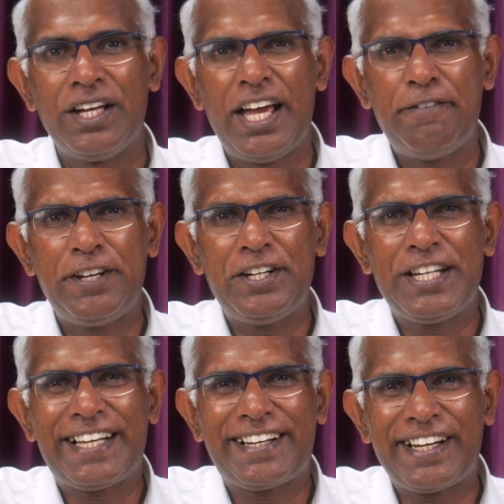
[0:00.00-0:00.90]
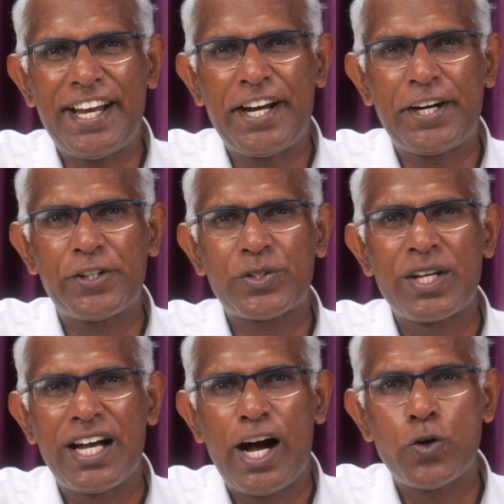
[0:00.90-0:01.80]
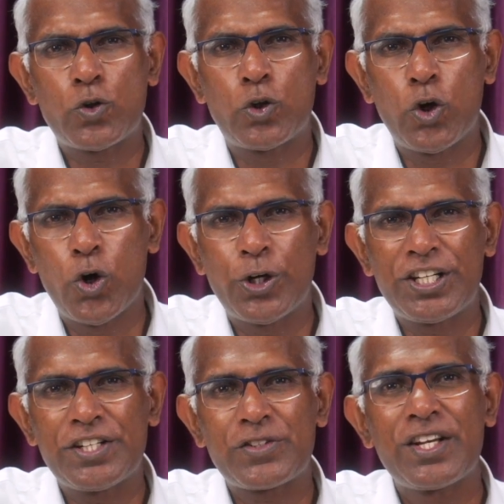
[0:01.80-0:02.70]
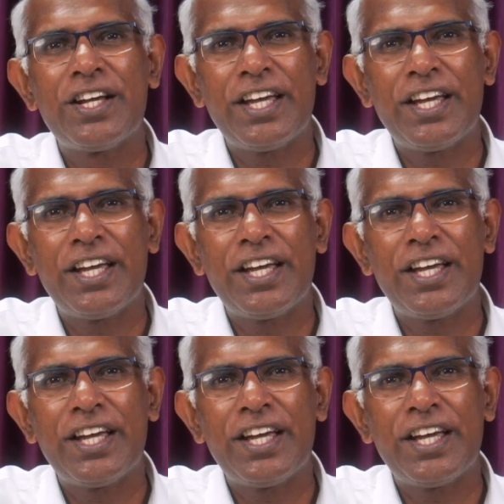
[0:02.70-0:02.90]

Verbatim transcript: Heaven declares how glorious